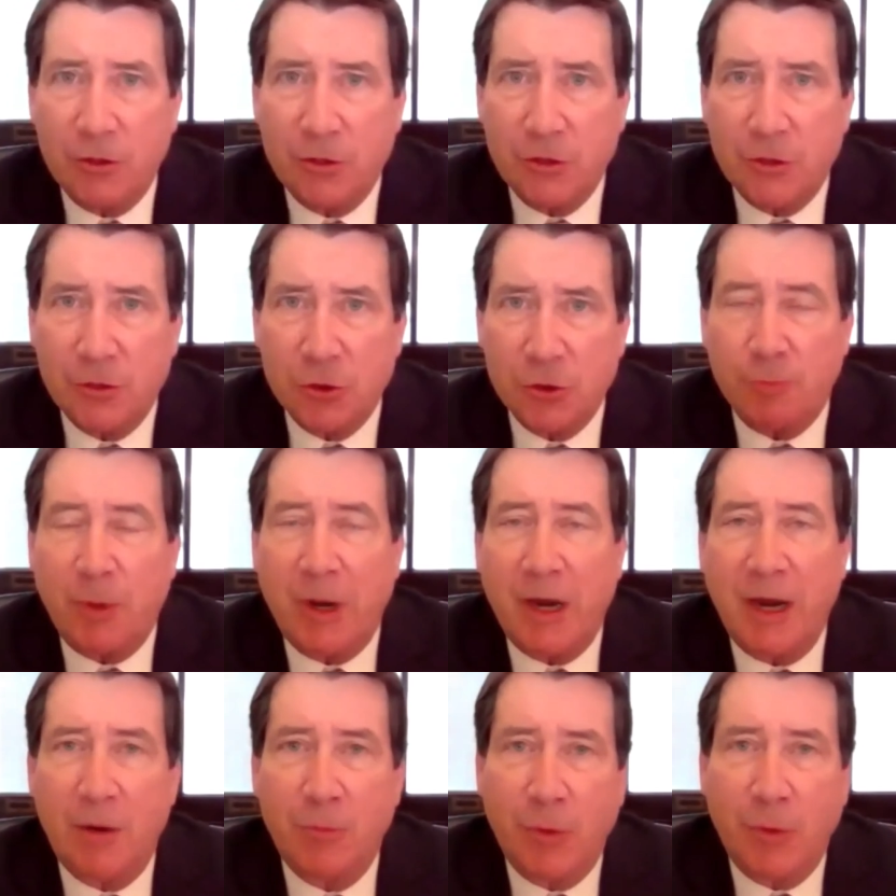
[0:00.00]
to
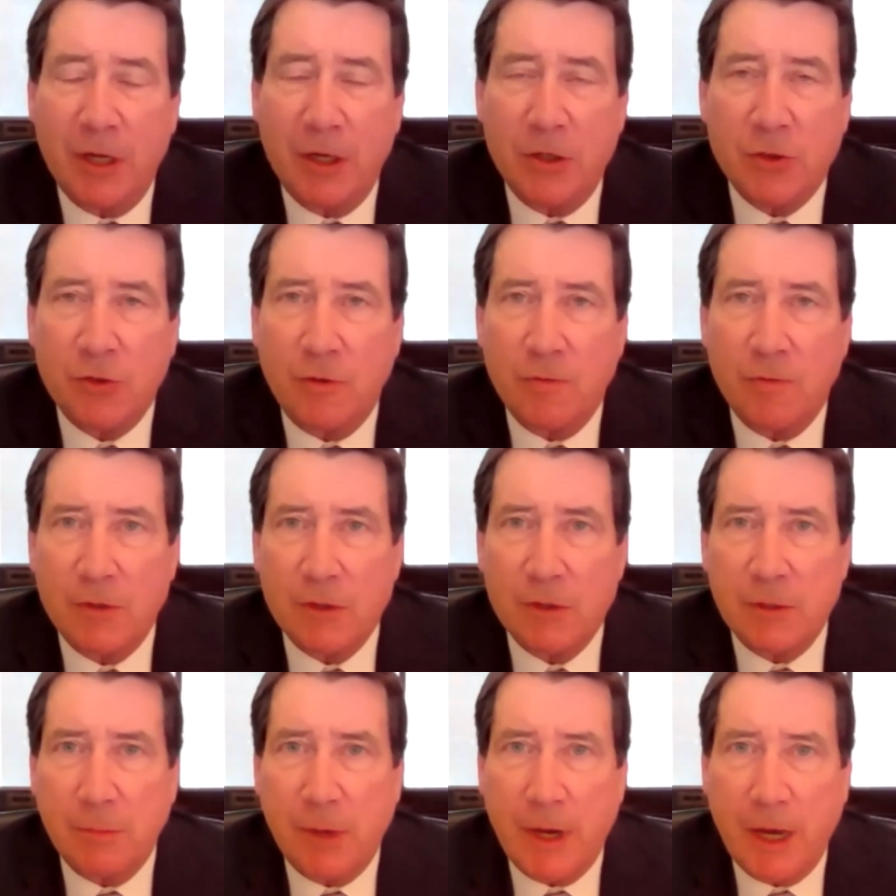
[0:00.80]
Japan when he served
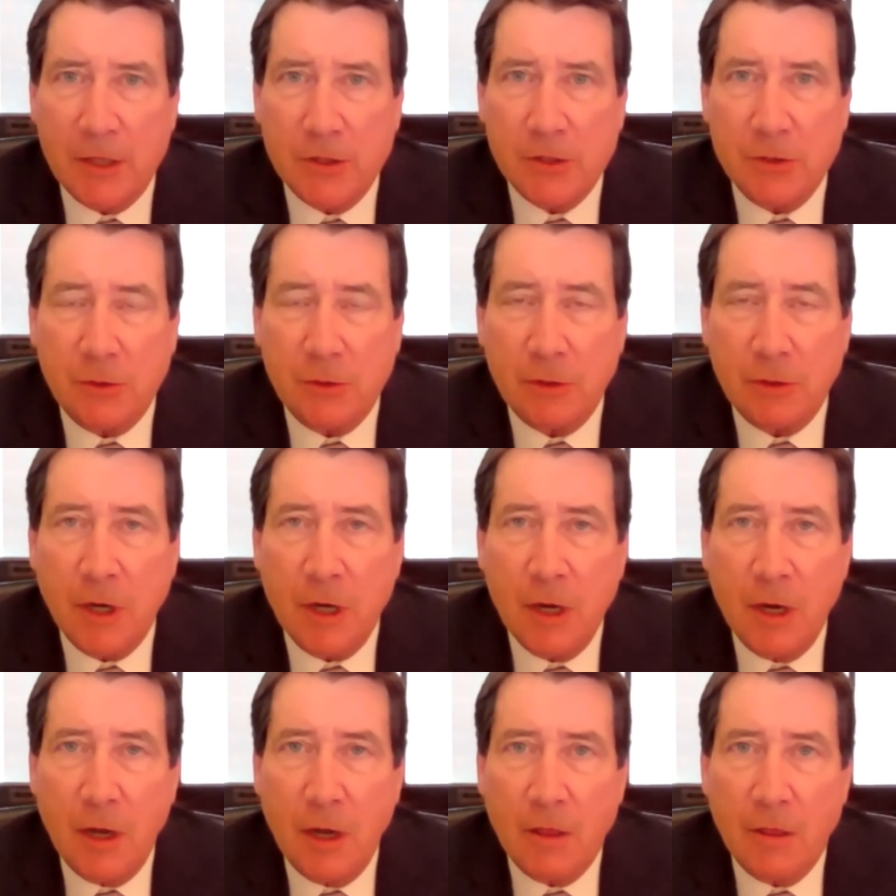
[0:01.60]
as ambassador
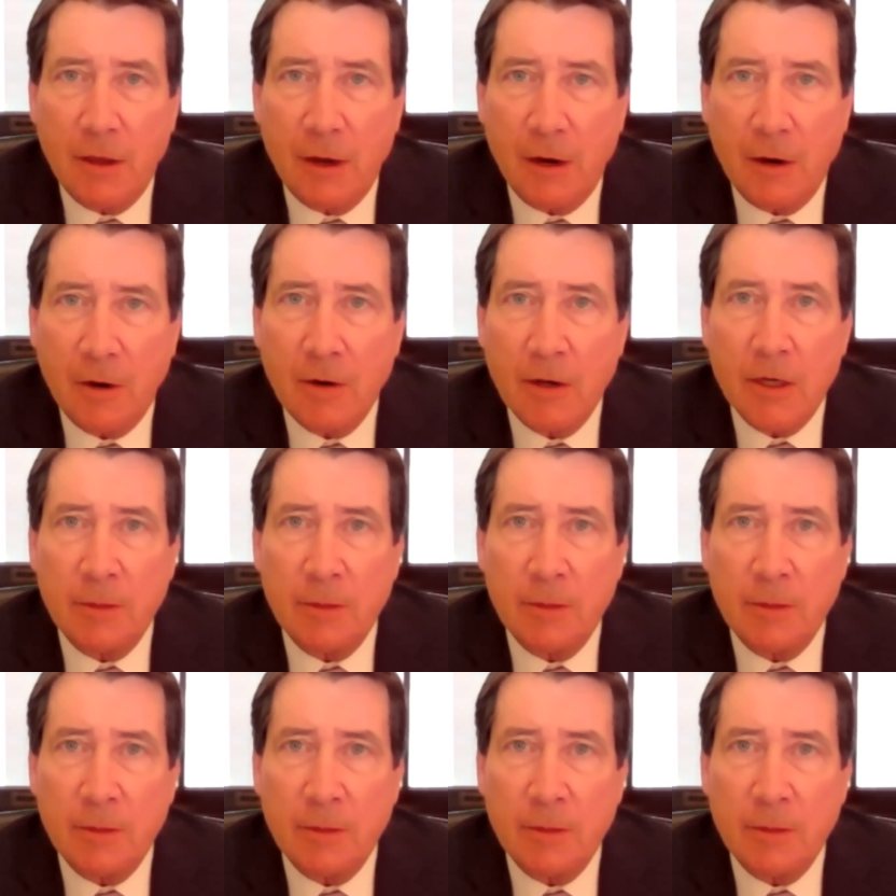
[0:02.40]
there.